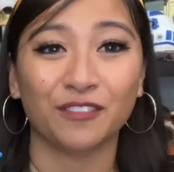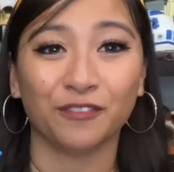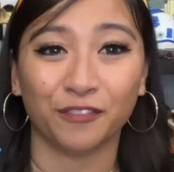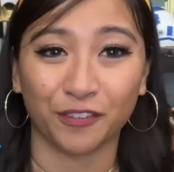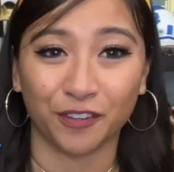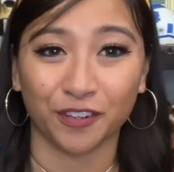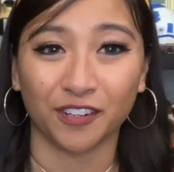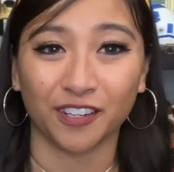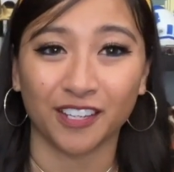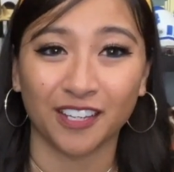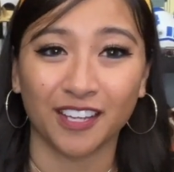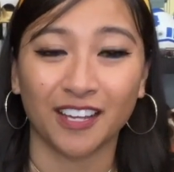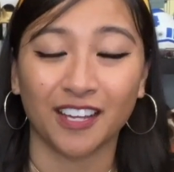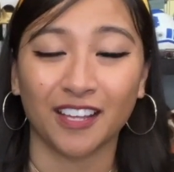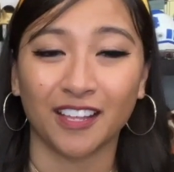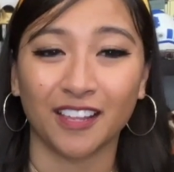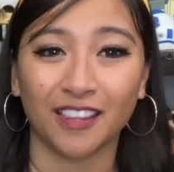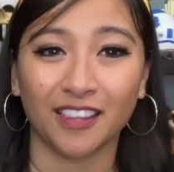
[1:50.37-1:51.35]
for
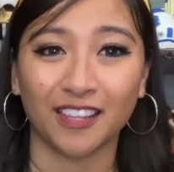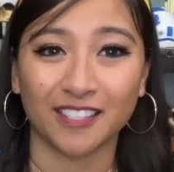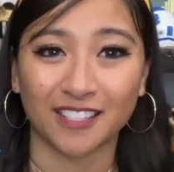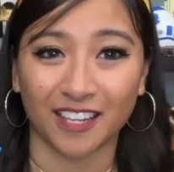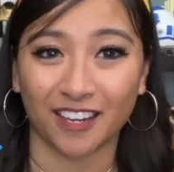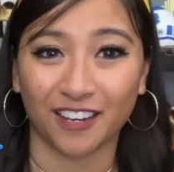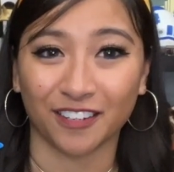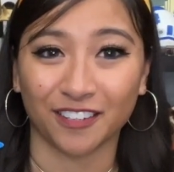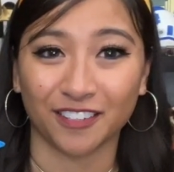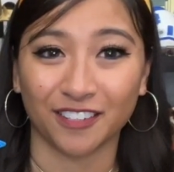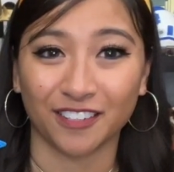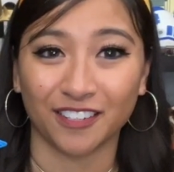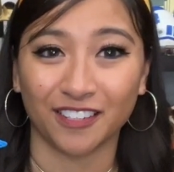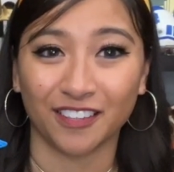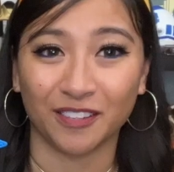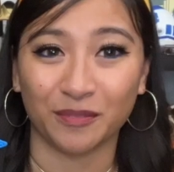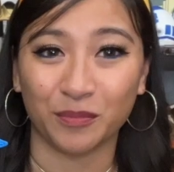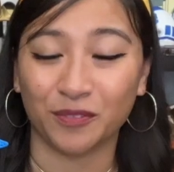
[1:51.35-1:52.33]
this character
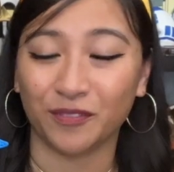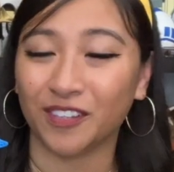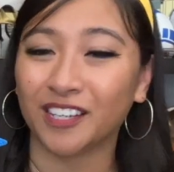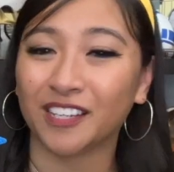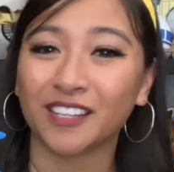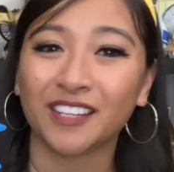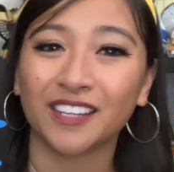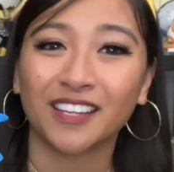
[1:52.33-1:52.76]
in the movie.